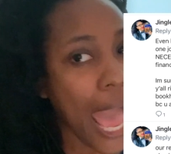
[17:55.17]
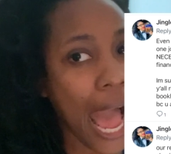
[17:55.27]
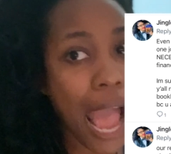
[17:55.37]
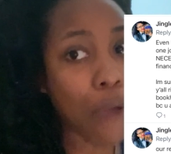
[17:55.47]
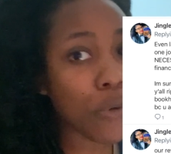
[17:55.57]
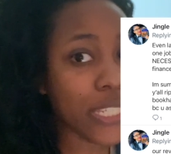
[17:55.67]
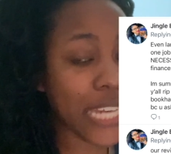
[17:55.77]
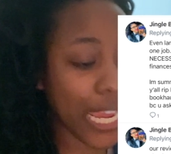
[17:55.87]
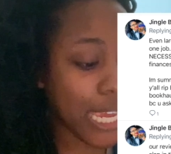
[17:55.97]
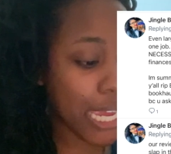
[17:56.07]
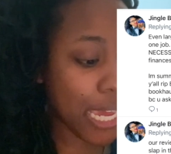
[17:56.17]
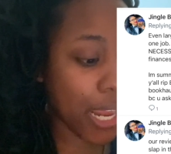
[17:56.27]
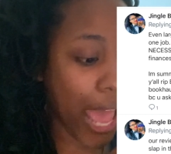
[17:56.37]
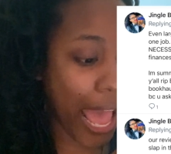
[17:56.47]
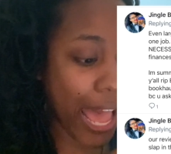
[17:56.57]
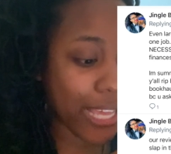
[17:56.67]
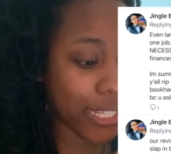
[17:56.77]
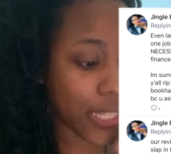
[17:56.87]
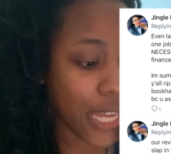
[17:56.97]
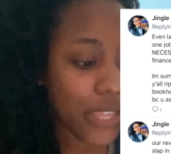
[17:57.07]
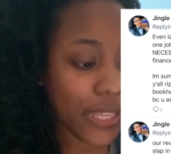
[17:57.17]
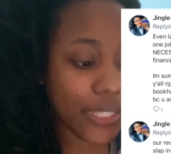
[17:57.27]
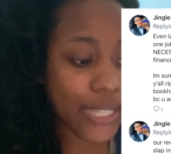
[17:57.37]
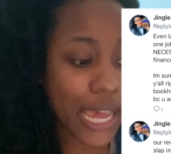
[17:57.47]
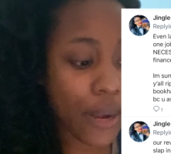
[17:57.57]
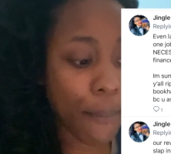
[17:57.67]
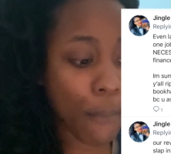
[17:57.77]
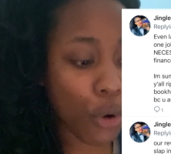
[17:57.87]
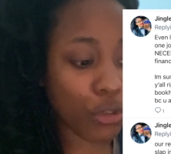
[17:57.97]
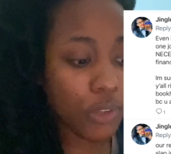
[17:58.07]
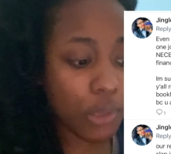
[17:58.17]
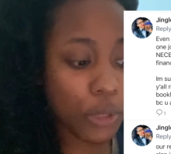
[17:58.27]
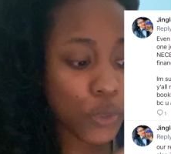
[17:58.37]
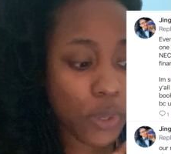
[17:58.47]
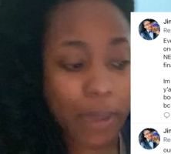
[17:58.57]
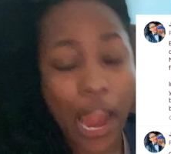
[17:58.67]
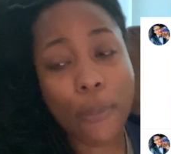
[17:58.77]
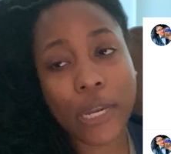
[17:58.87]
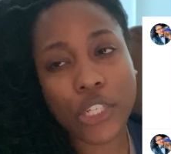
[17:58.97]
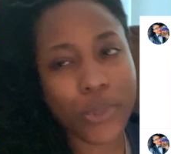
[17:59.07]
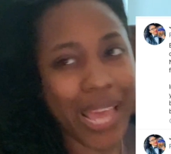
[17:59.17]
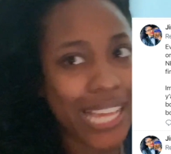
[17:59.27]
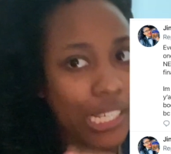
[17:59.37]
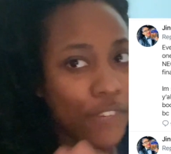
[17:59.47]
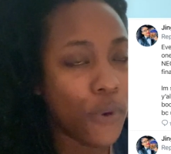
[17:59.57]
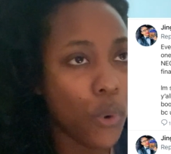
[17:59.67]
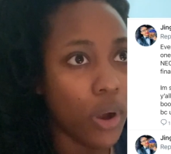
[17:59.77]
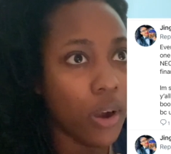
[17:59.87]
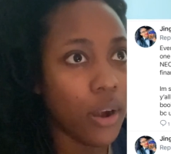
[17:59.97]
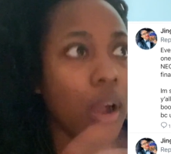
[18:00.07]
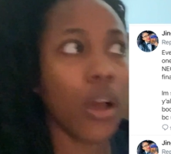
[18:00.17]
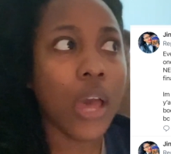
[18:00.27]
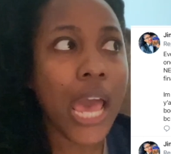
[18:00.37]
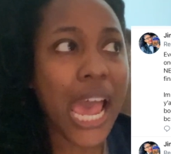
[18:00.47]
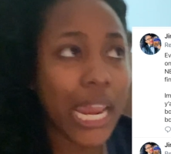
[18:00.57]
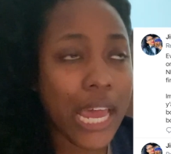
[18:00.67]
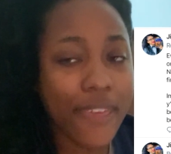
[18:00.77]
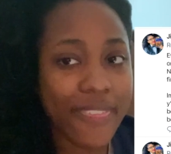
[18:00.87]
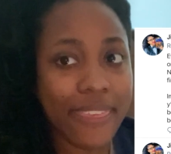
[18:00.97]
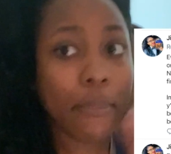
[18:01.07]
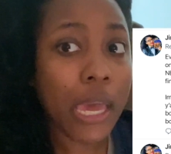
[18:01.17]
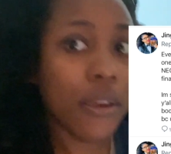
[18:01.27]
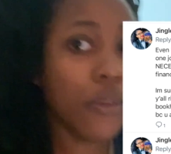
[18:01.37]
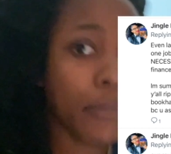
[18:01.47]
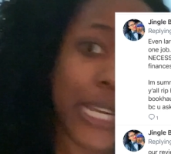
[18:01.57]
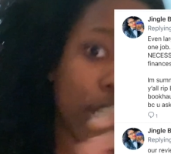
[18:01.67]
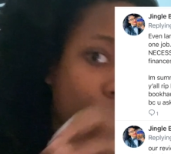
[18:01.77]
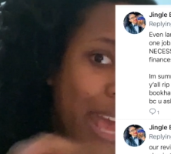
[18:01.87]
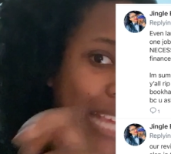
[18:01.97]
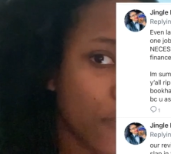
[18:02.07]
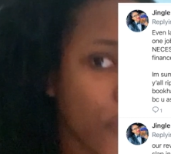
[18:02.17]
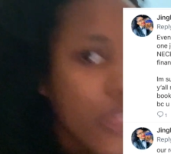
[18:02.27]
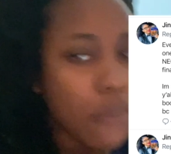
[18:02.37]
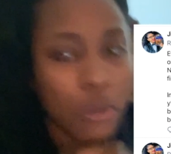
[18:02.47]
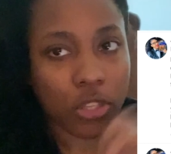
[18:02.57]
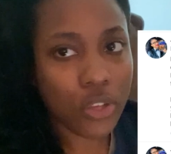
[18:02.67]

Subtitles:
was taking it as they said, most of the books we buy are because you asked for, and I thought they meant because you asked for them, because